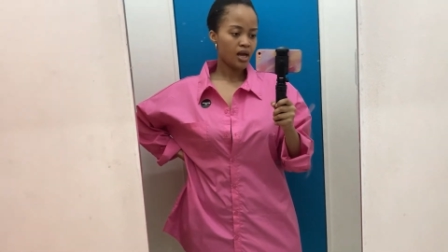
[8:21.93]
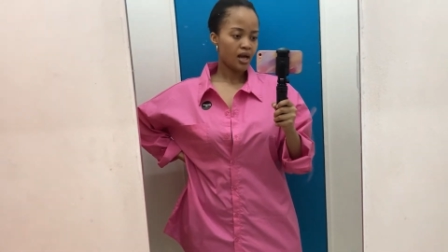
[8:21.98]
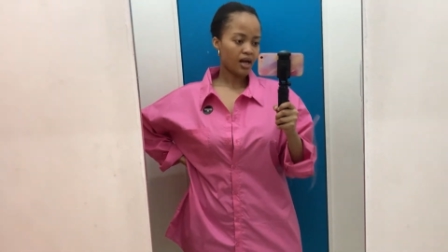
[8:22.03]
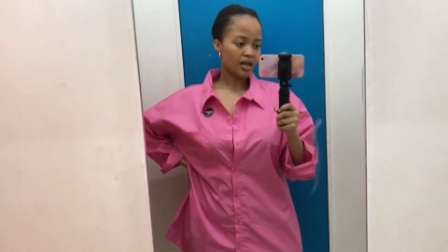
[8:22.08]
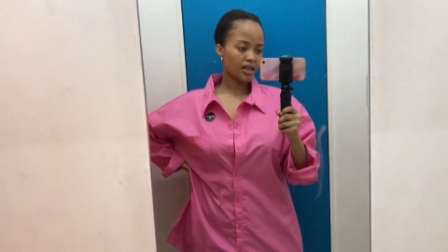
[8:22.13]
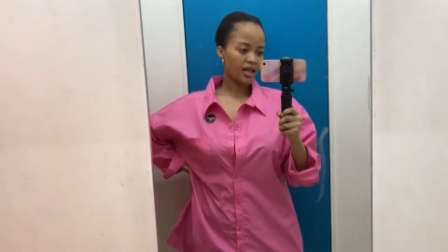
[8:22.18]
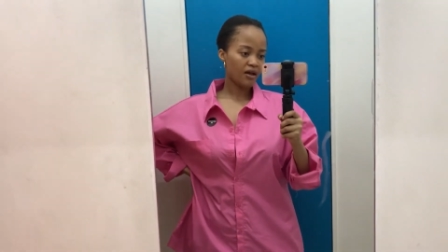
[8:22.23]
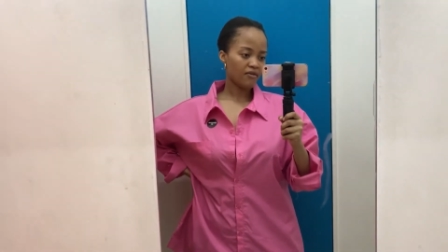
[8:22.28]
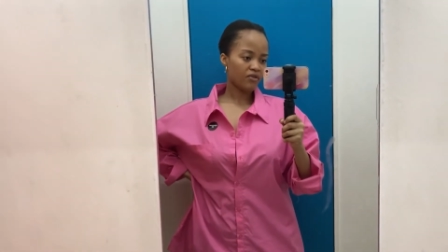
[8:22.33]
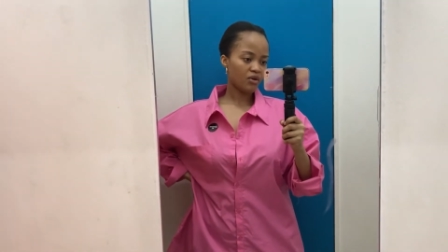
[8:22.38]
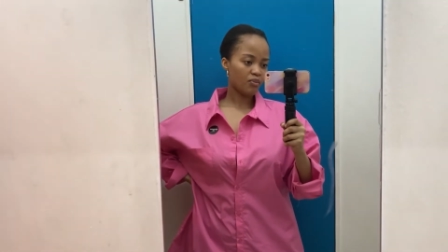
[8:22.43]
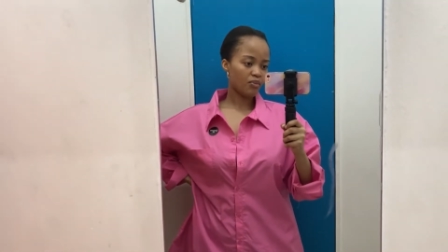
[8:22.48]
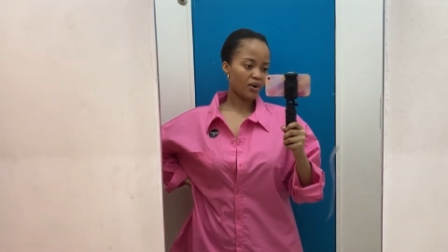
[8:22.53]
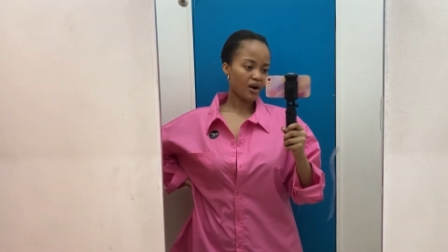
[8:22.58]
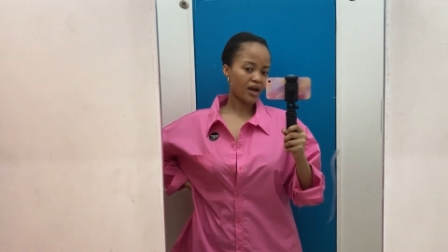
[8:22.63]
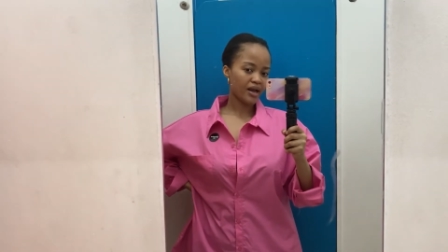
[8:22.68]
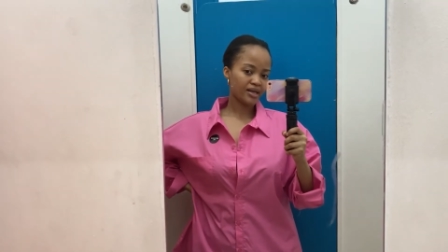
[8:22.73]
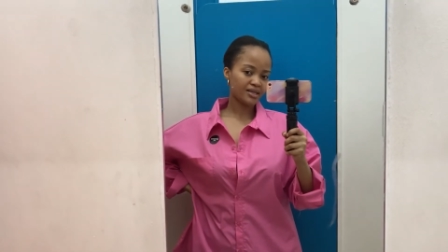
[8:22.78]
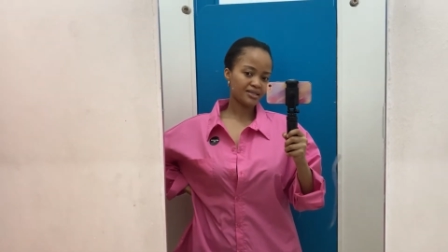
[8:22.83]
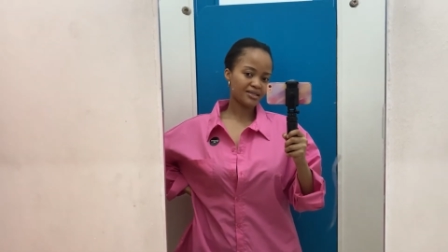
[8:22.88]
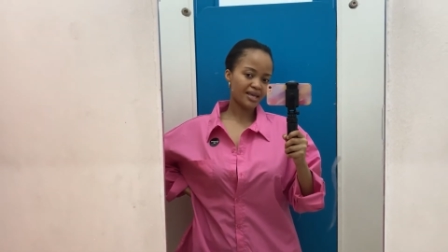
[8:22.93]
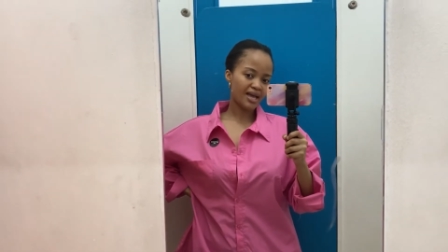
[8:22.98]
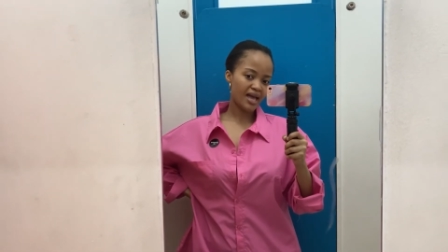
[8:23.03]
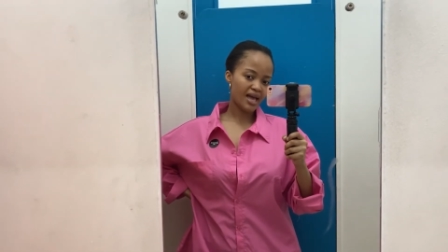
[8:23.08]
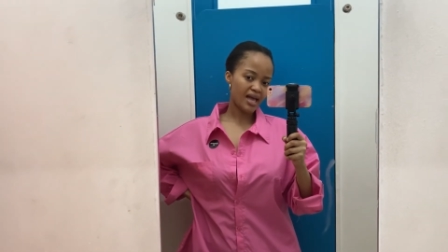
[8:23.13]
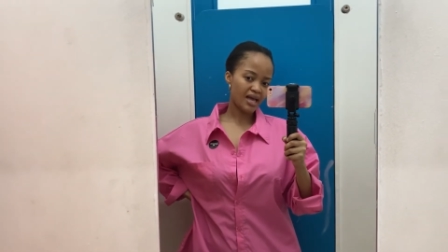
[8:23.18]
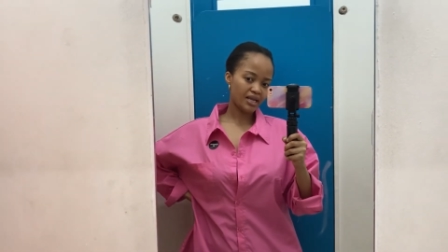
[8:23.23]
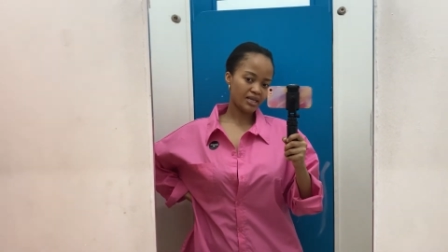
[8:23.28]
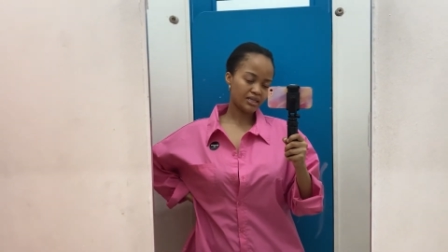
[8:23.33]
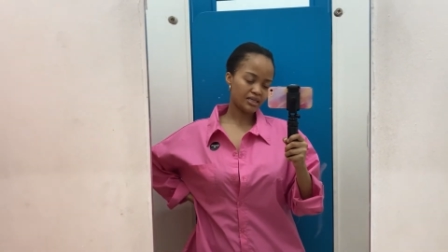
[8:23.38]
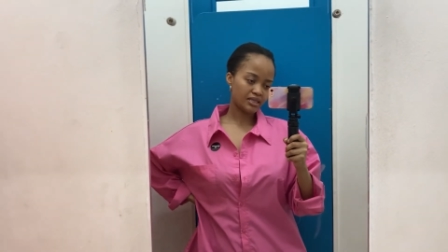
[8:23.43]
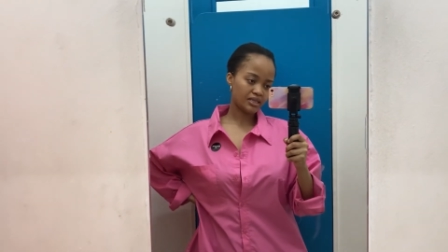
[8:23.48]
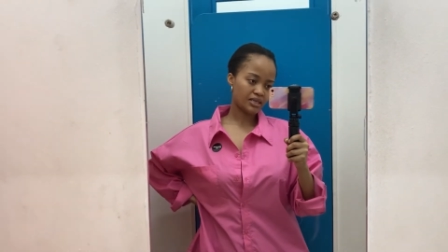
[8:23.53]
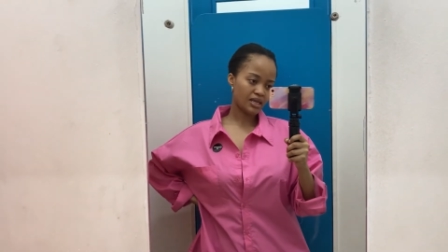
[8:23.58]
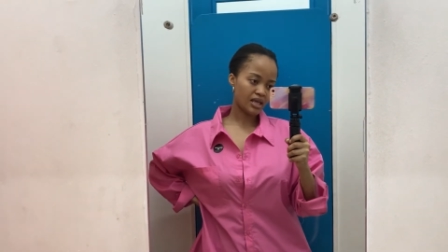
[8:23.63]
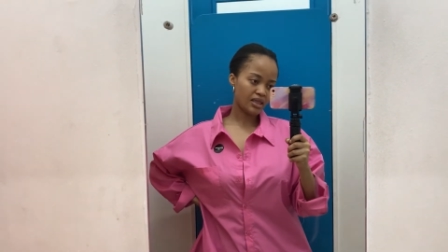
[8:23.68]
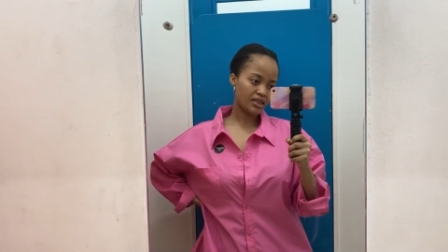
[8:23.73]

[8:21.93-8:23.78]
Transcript: i'll have the price and